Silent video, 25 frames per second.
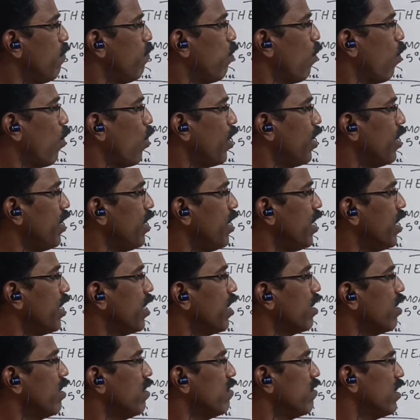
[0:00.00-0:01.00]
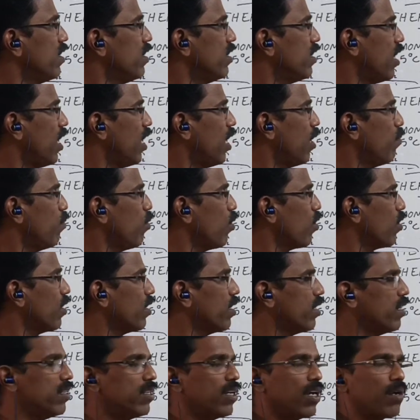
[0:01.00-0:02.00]
point increase in the
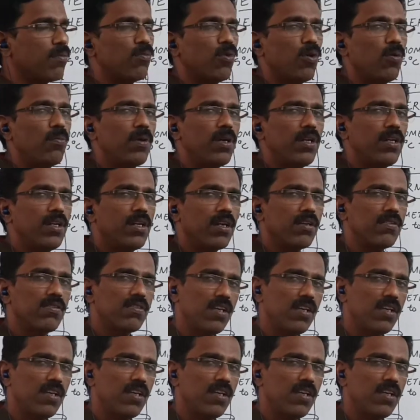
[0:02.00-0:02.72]
laboratory thermometer,